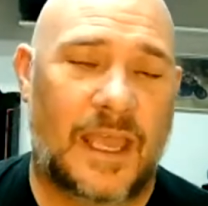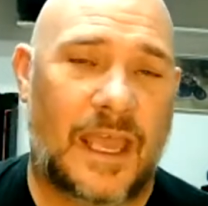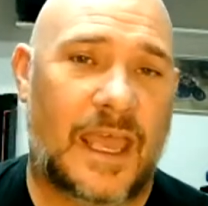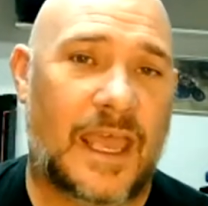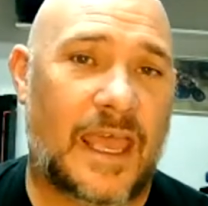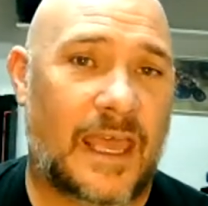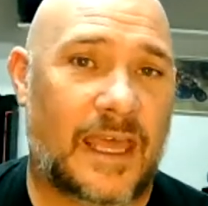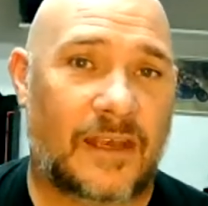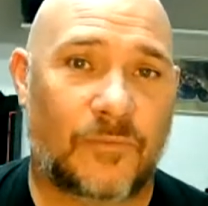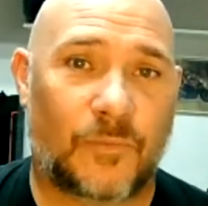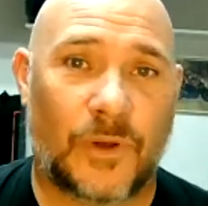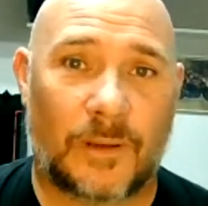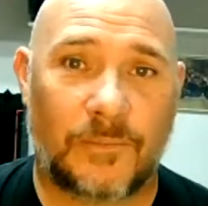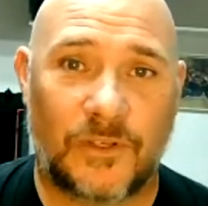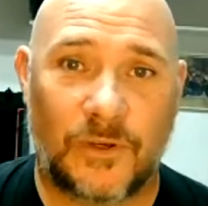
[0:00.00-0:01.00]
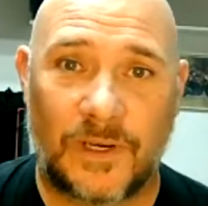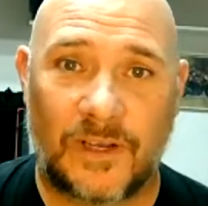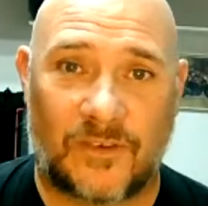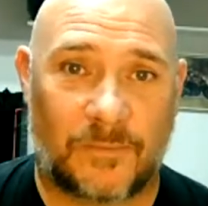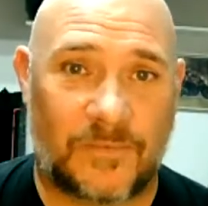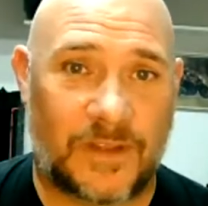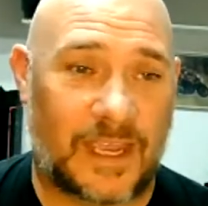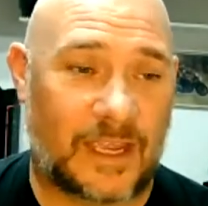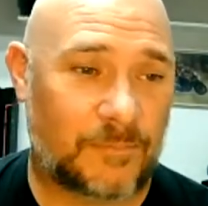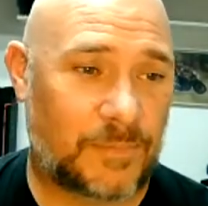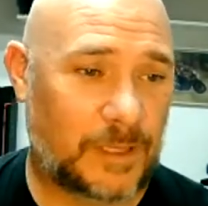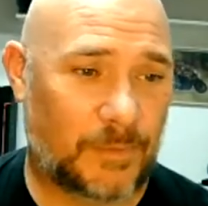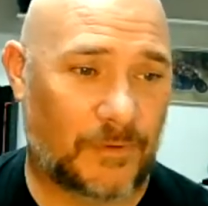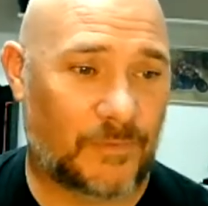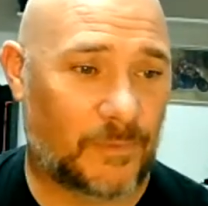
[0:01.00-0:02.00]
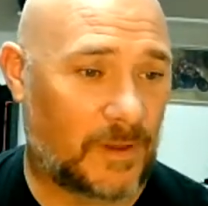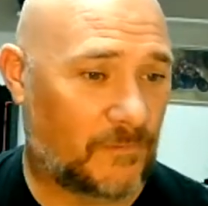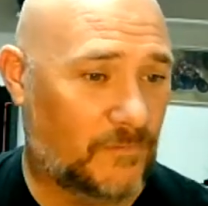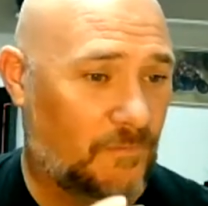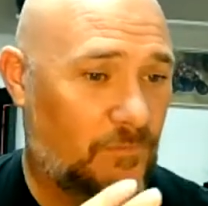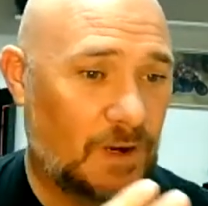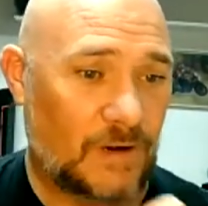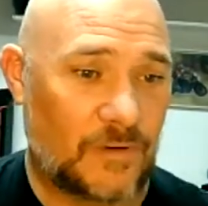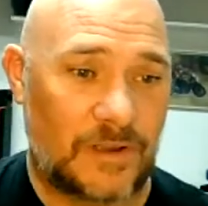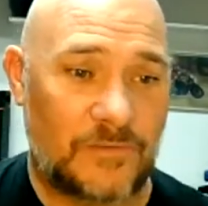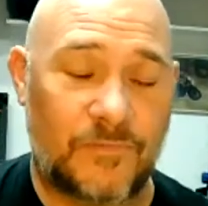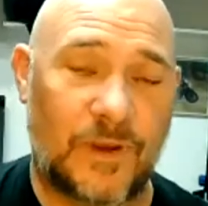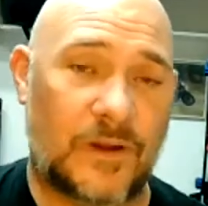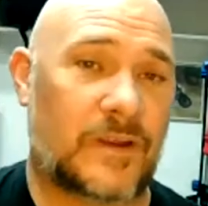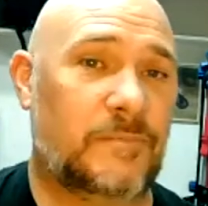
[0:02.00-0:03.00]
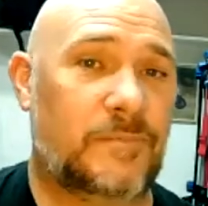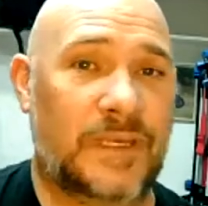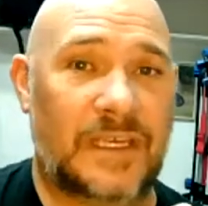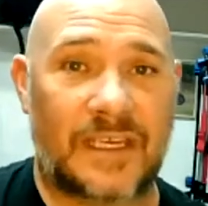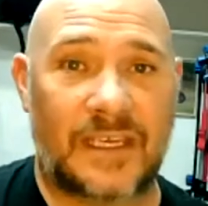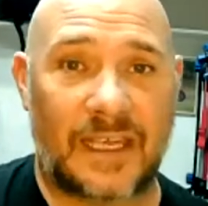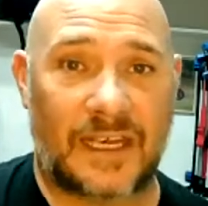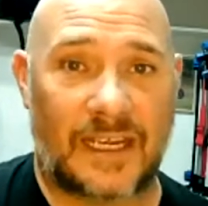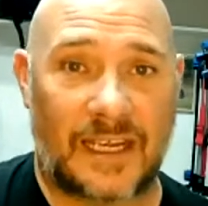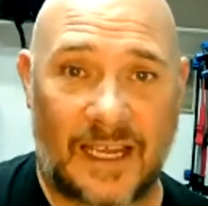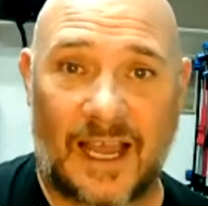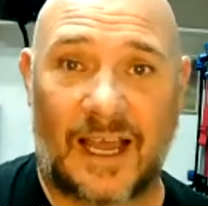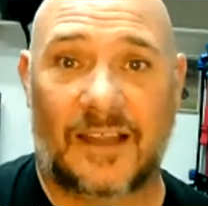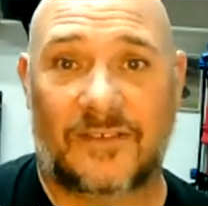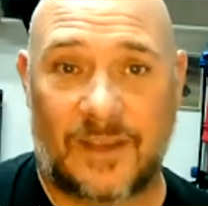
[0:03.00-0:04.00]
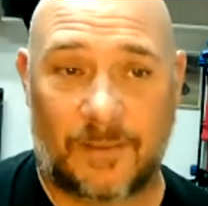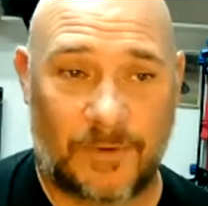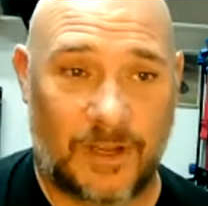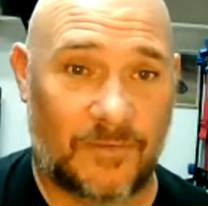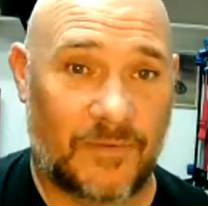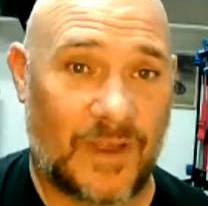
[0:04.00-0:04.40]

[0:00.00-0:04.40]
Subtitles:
And what I'm doing is I'm taking people from the very, very beginning concept of,